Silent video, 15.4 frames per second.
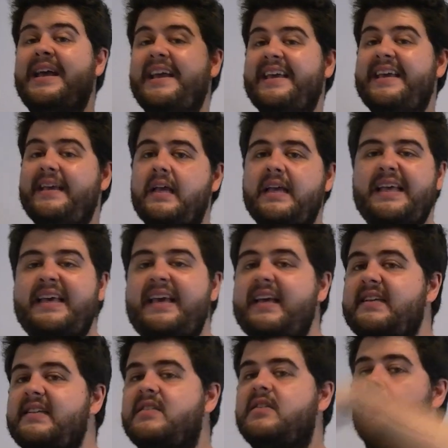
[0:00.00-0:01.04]
he
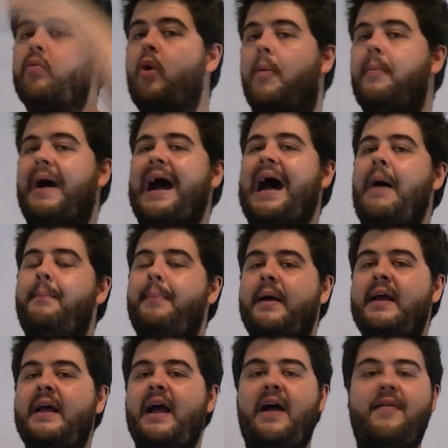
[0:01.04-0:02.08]
kicks the rope up,
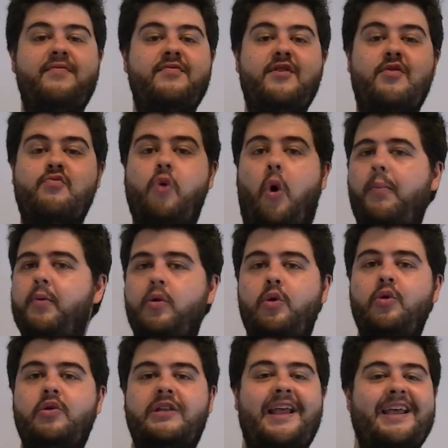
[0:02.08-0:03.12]
and the rope
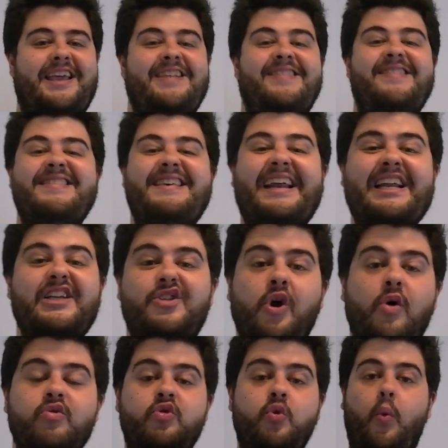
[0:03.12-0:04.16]
looks like Indiana
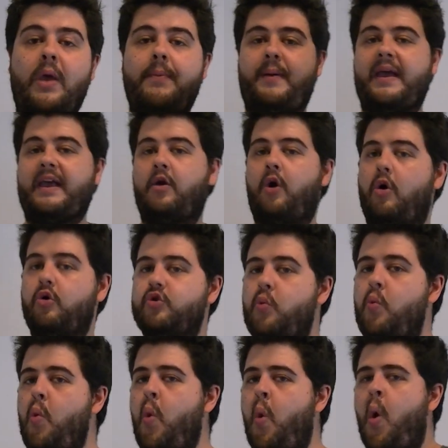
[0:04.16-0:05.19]
Jones' whip and goes
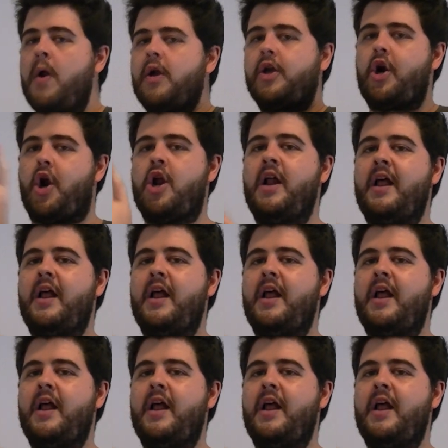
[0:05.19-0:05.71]
whoop,